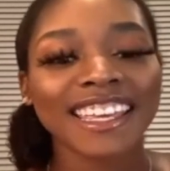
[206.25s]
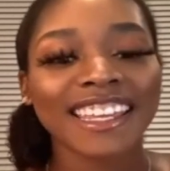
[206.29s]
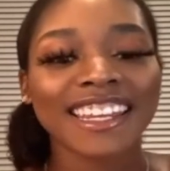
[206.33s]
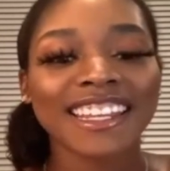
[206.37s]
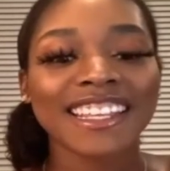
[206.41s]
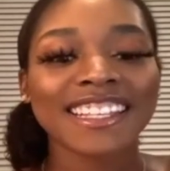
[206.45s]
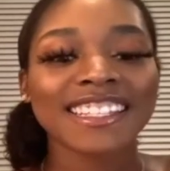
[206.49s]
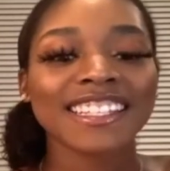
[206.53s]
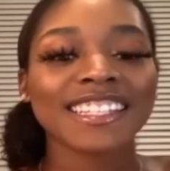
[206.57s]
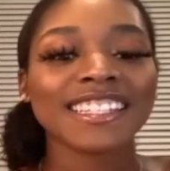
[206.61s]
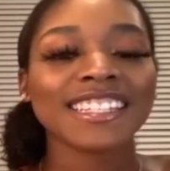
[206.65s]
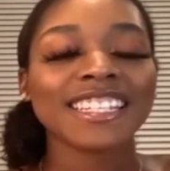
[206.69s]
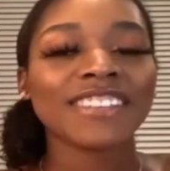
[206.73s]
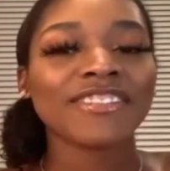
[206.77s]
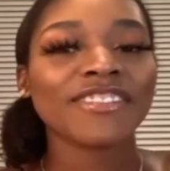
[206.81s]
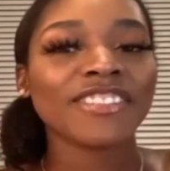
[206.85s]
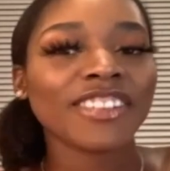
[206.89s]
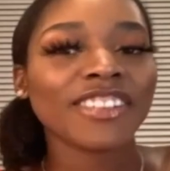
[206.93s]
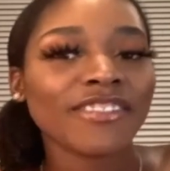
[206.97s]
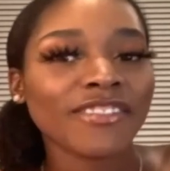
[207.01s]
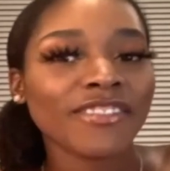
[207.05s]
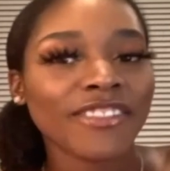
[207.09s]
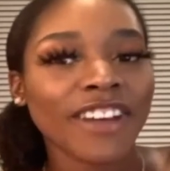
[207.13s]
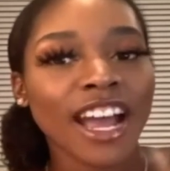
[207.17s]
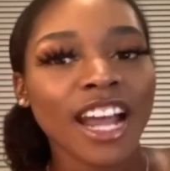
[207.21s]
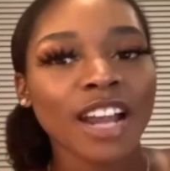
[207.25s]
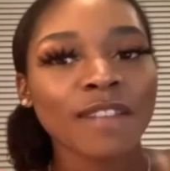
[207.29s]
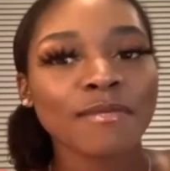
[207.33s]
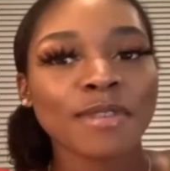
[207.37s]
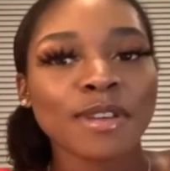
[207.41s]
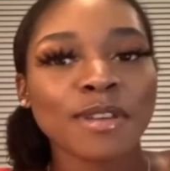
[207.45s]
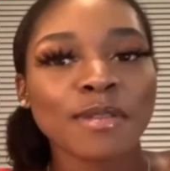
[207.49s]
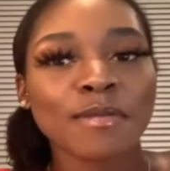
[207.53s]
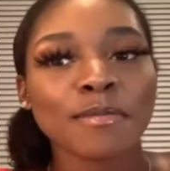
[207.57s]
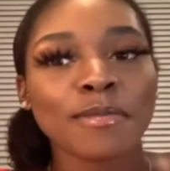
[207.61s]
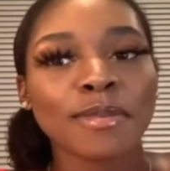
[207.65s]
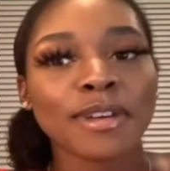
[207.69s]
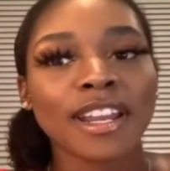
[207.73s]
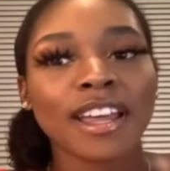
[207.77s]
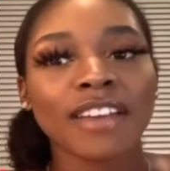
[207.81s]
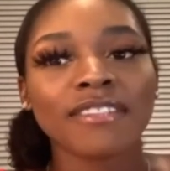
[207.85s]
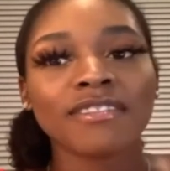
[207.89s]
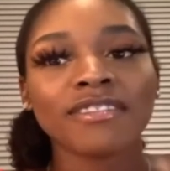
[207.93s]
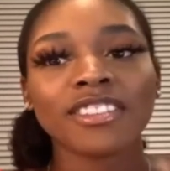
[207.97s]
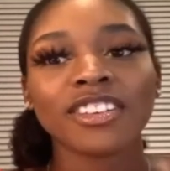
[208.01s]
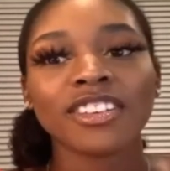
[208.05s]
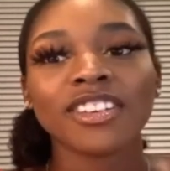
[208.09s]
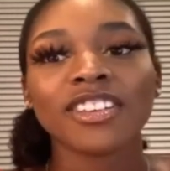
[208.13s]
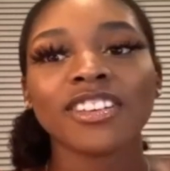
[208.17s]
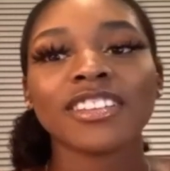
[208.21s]
It is a different environment, but I've
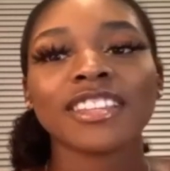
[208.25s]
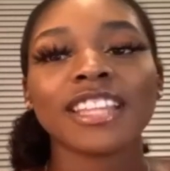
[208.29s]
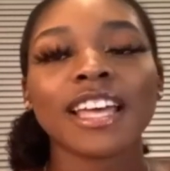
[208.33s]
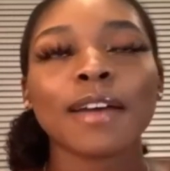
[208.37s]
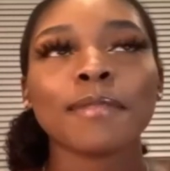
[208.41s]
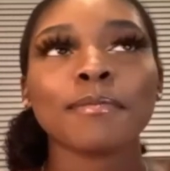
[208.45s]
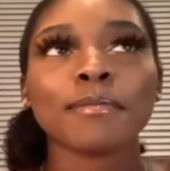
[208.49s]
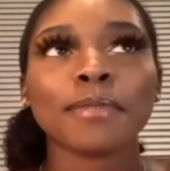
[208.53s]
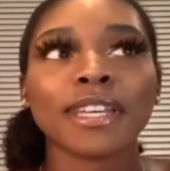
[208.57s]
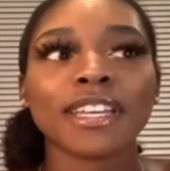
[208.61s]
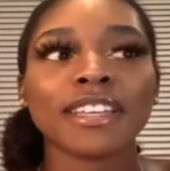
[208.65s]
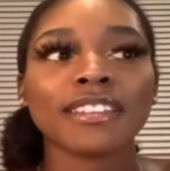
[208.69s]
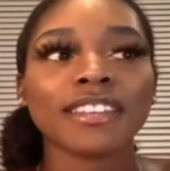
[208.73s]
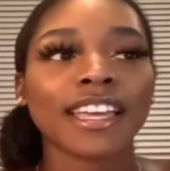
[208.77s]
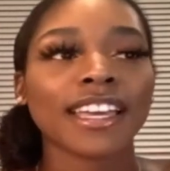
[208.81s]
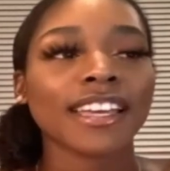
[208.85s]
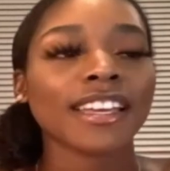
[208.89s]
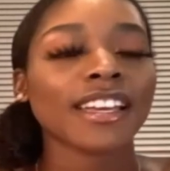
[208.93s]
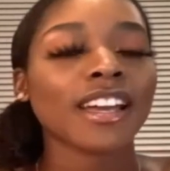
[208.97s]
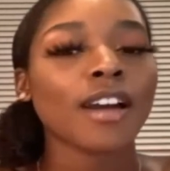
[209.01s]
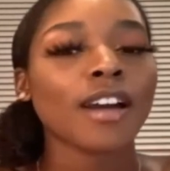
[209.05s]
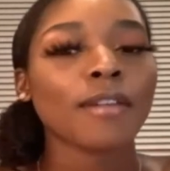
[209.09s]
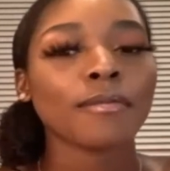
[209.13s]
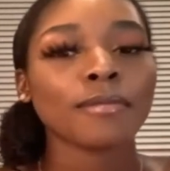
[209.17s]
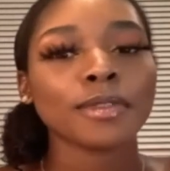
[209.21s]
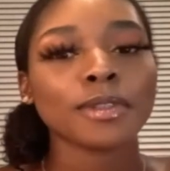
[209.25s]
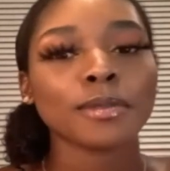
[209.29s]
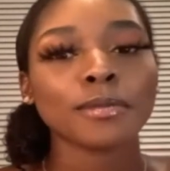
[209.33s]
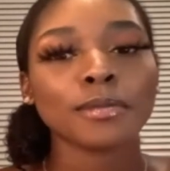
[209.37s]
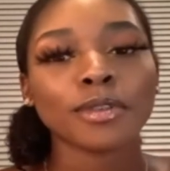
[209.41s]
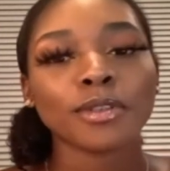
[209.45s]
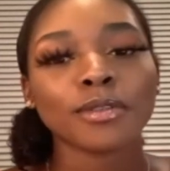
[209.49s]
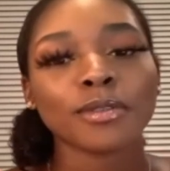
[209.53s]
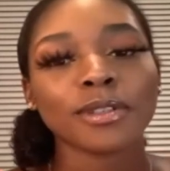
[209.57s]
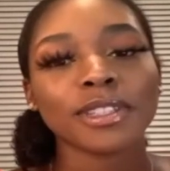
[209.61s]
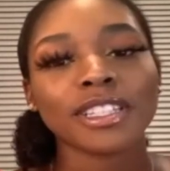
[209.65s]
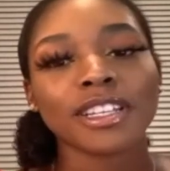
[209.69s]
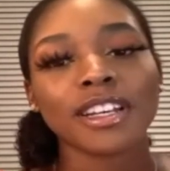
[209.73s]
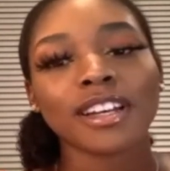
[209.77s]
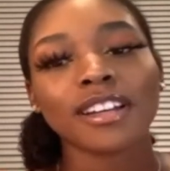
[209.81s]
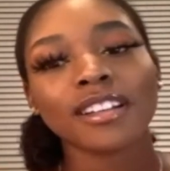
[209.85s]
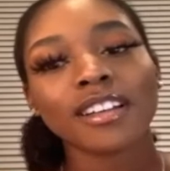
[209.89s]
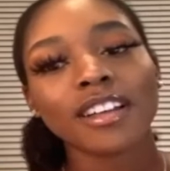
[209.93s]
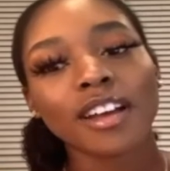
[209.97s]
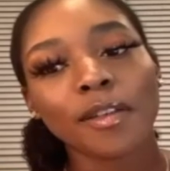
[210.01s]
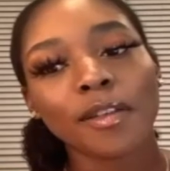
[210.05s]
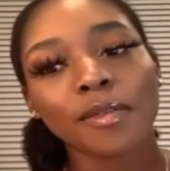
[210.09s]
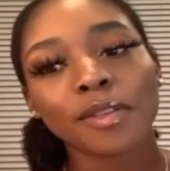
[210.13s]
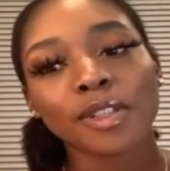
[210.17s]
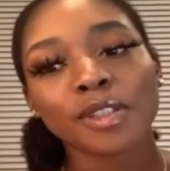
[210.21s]
learned that being like comfortable with the
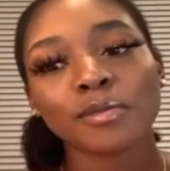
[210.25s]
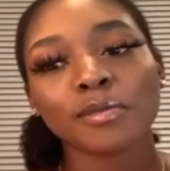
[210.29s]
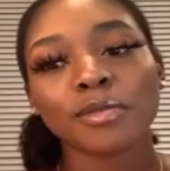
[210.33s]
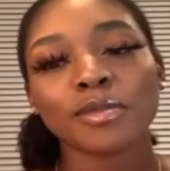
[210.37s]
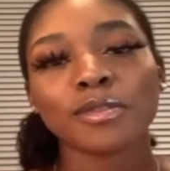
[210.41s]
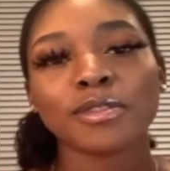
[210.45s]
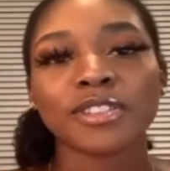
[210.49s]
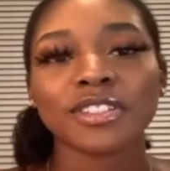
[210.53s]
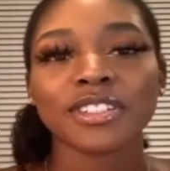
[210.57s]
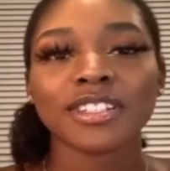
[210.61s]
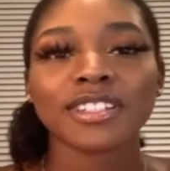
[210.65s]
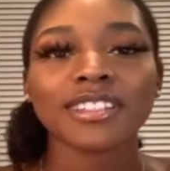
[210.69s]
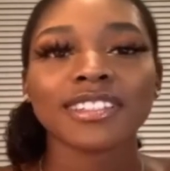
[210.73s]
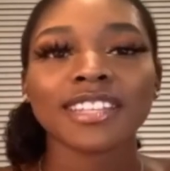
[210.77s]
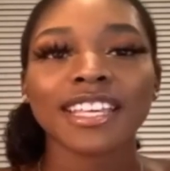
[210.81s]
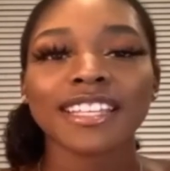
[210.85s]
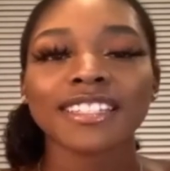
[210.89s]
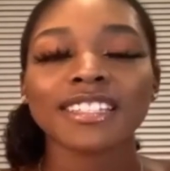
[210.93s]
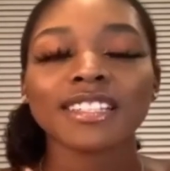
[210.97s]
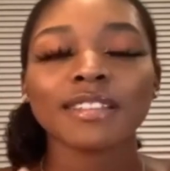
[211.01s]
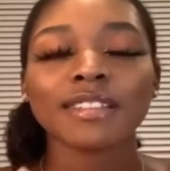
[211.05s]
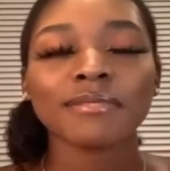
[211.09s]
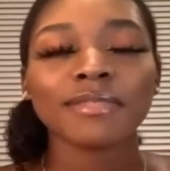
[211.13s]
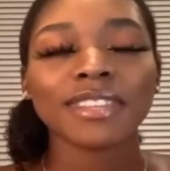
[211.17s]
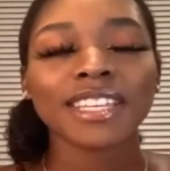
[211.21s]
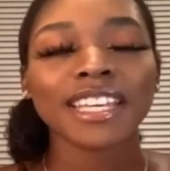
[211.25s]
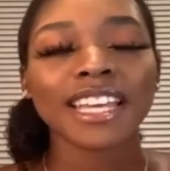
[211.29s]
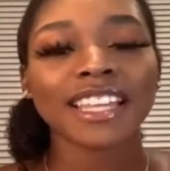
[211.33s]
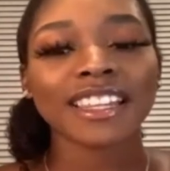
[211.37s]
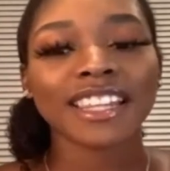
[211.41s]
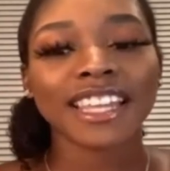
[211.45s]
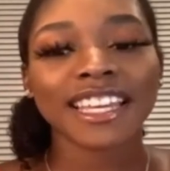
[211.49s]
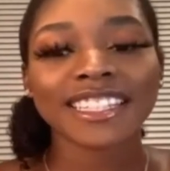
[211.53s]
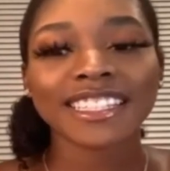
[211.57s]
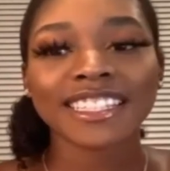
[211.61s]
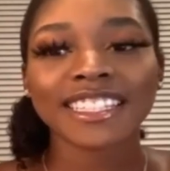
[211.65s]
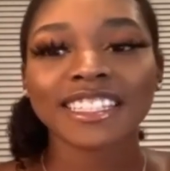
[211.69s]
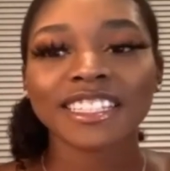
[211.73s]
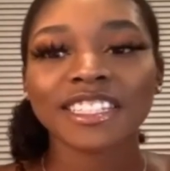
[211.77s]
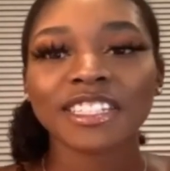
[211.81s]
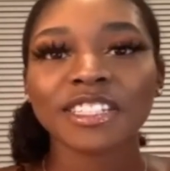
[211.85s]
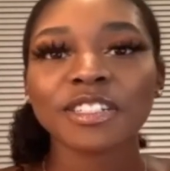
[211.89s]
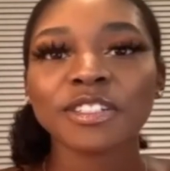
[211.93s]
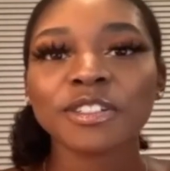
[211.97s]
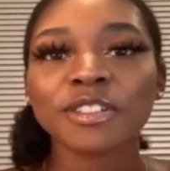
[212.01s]
uncomfortable is just like something I like to do.